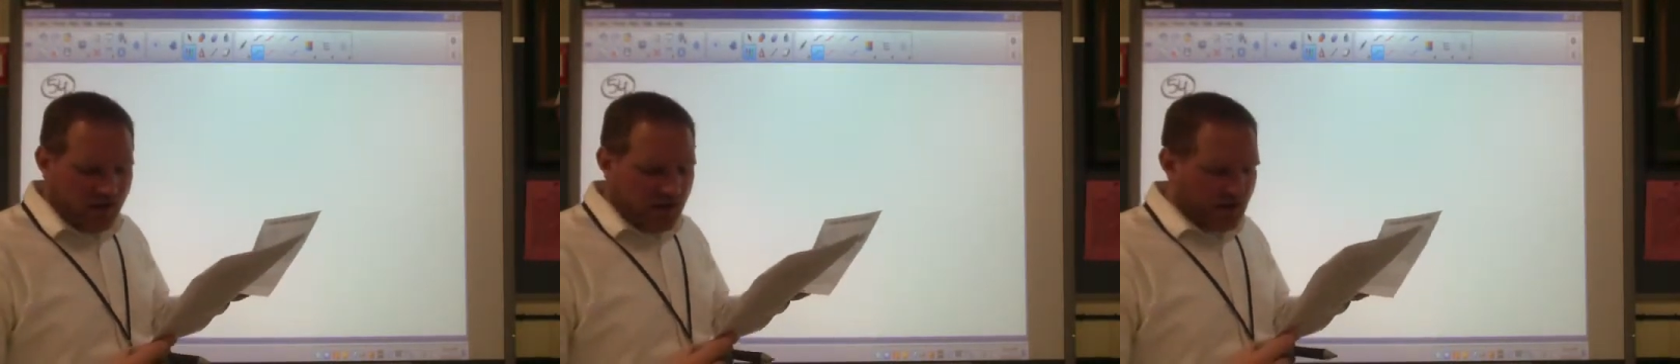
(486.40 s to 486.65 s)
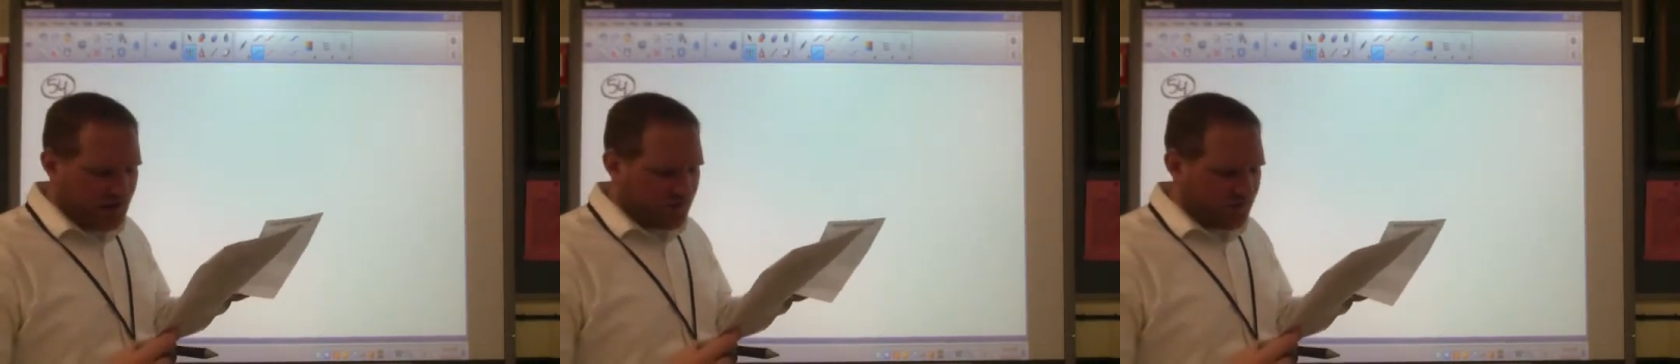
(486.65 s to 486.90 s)

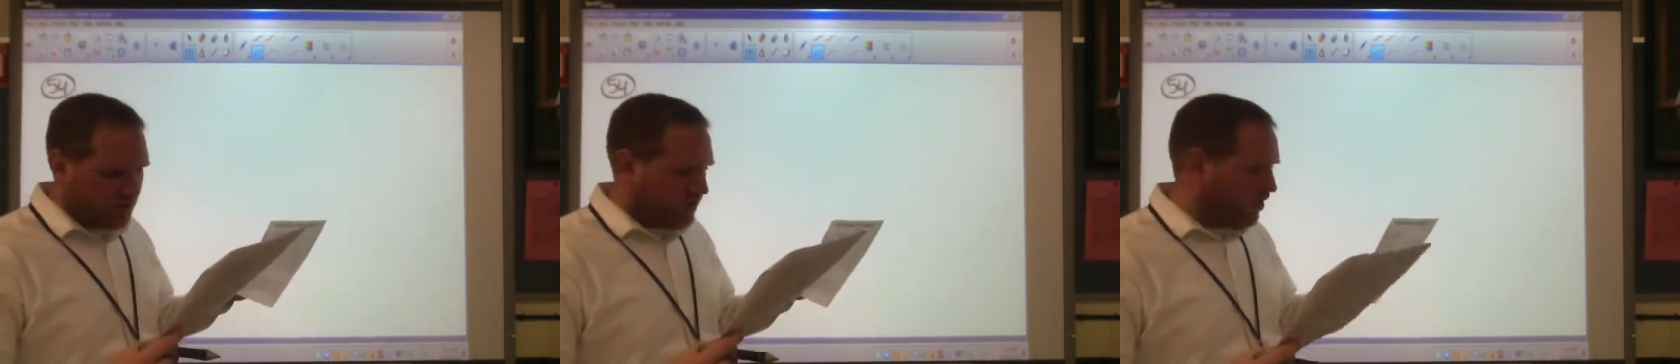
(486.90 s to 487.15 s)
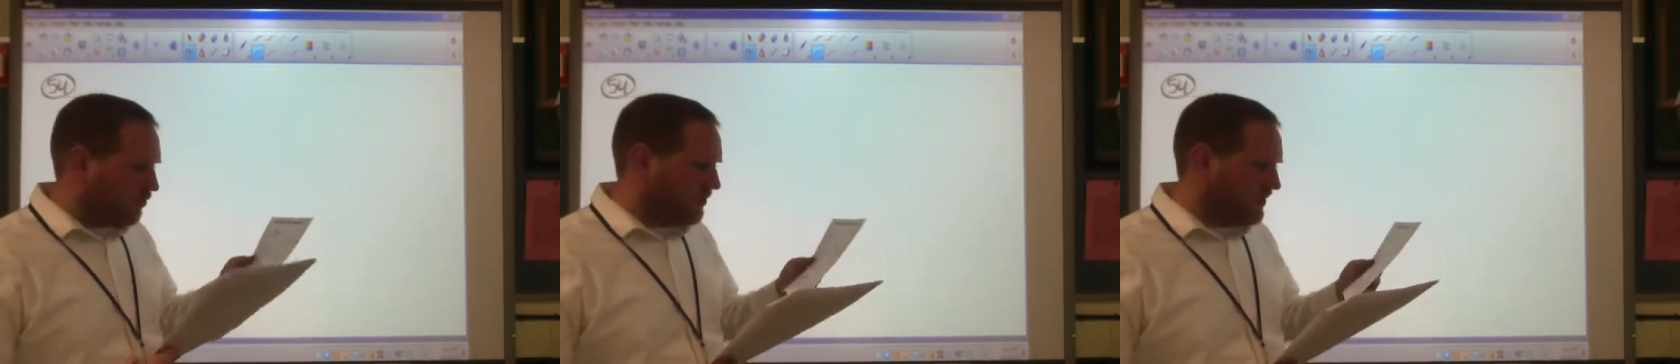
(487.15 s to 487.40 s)
And for
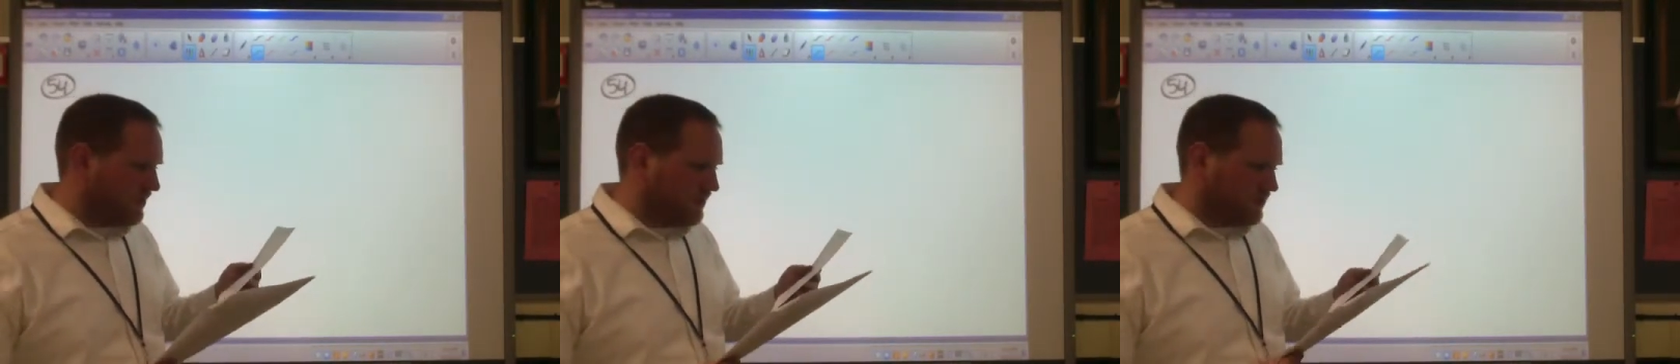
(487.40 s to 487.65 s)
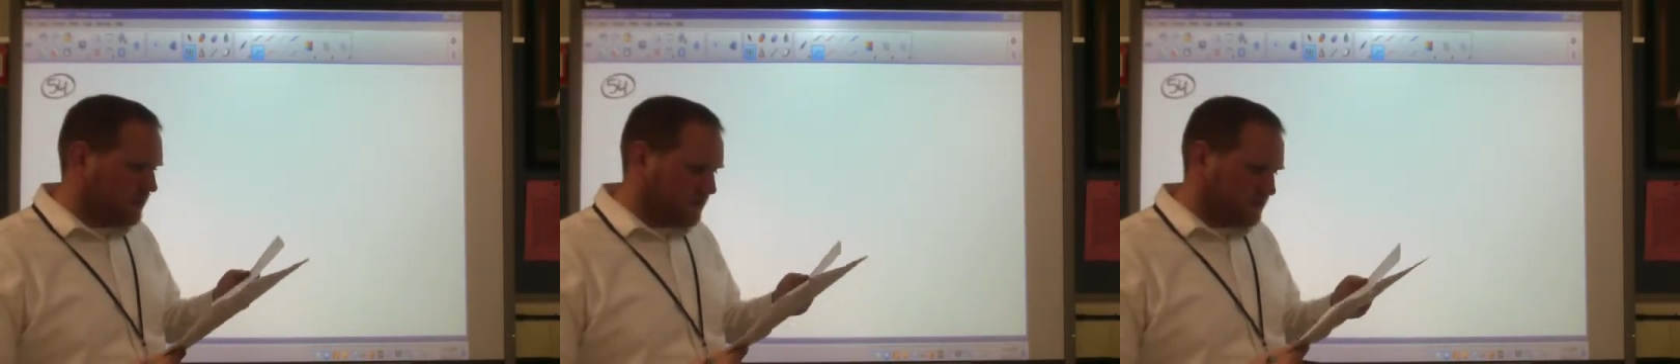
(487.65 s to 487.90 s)
carbon,
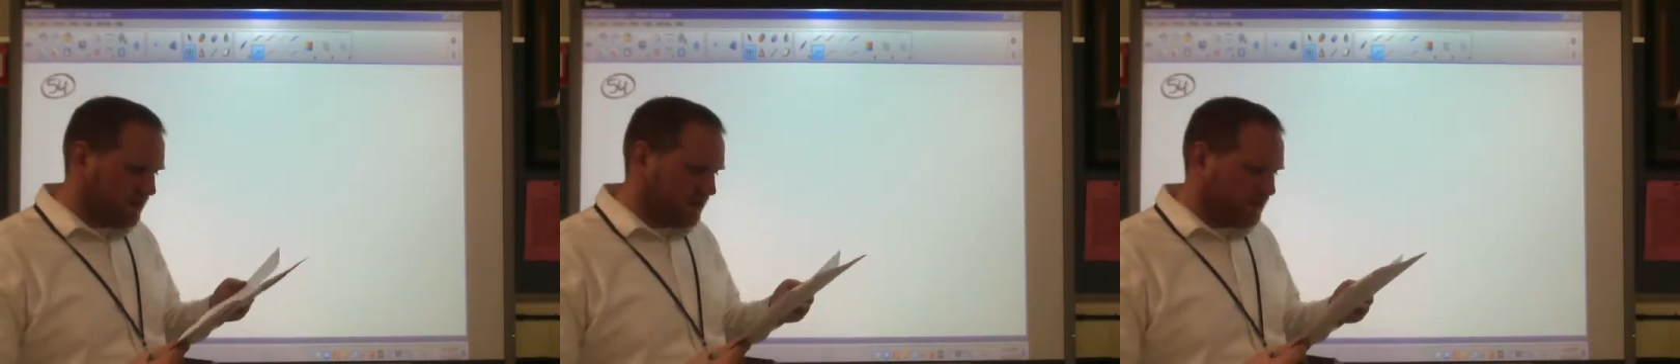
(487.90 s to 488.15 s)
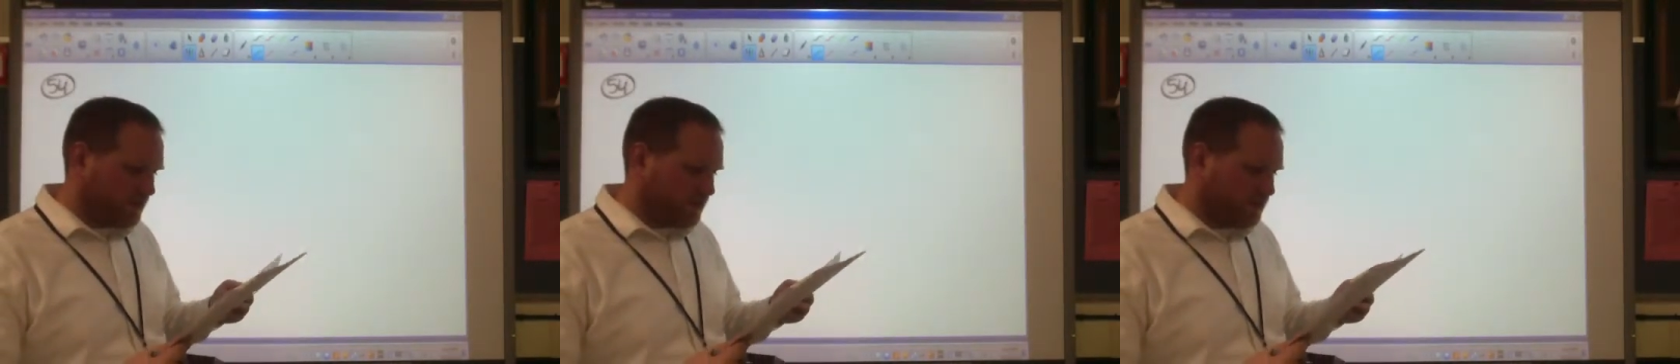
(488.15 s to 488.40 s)

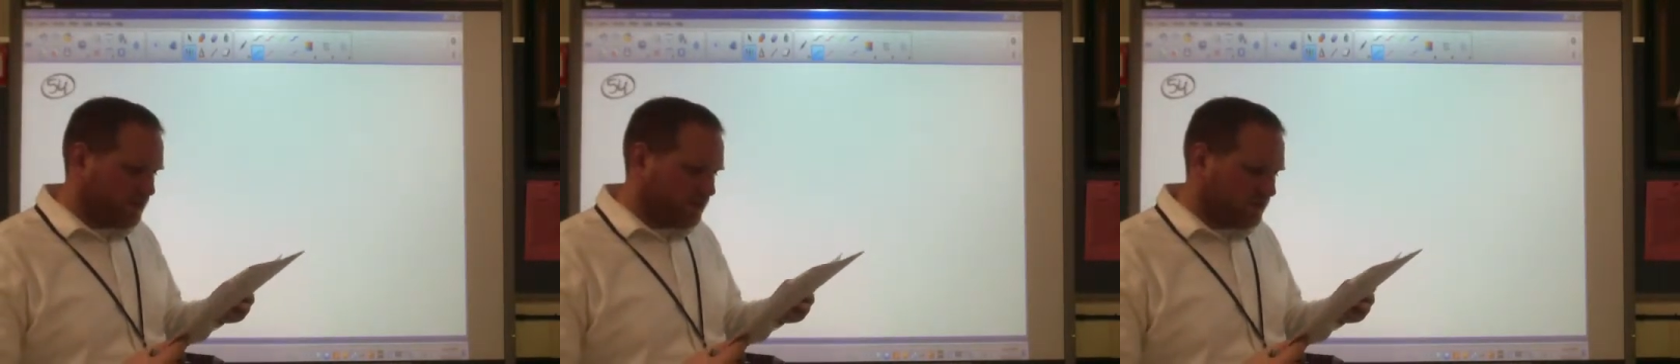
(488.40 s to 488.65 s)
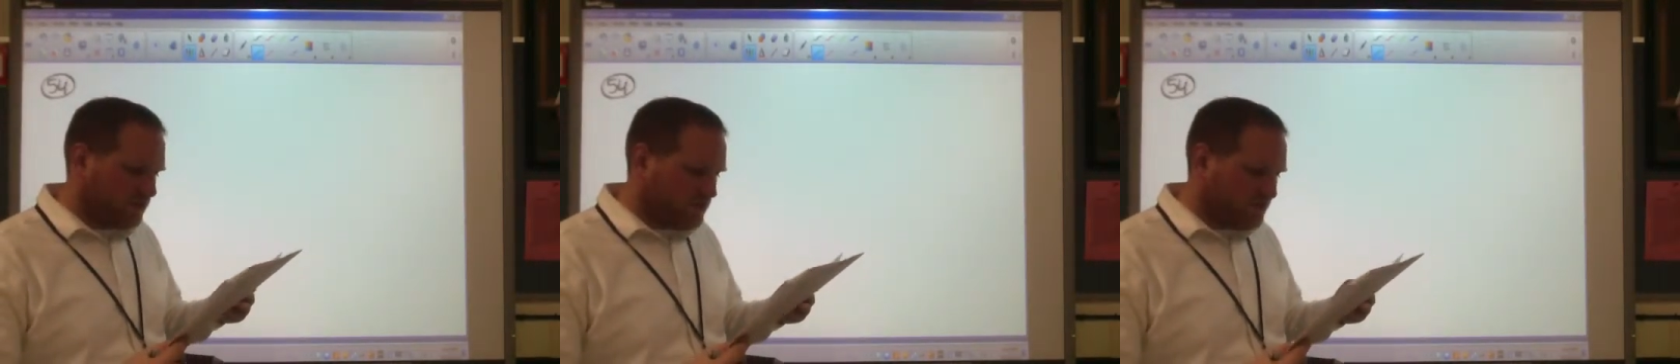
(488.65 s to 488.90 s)
atomic
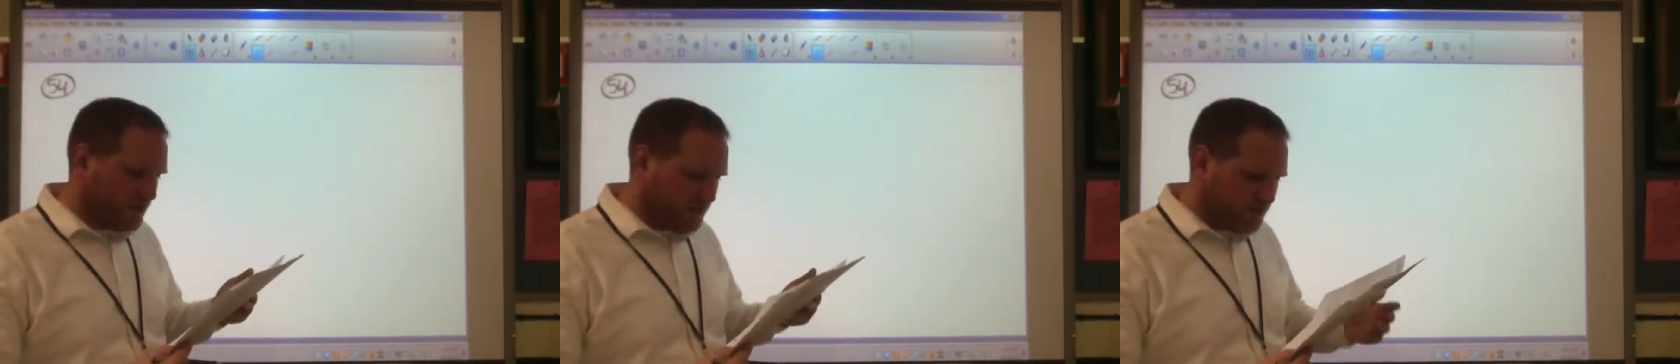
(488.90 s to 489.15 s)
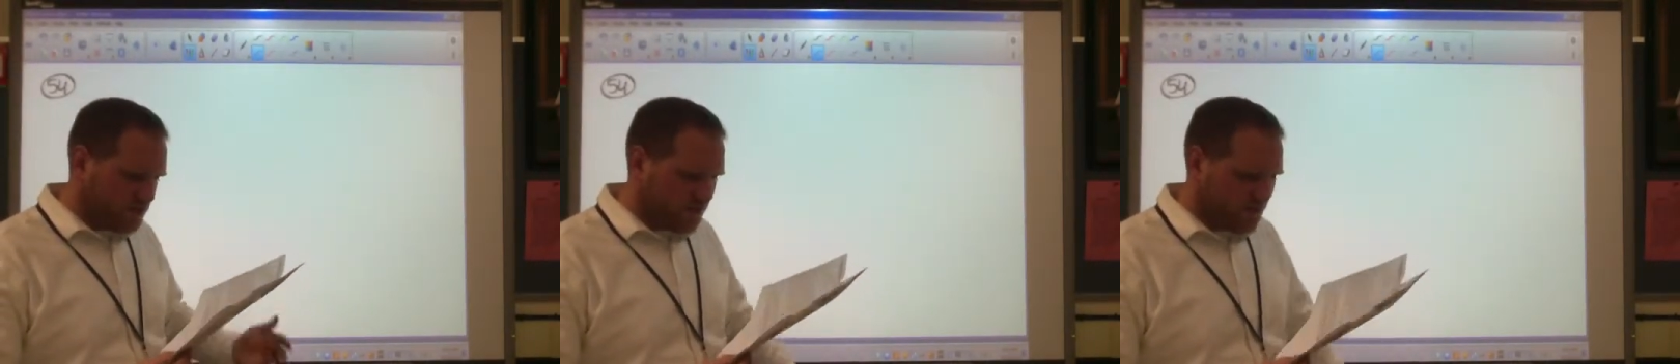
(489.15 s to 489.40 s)
number 6,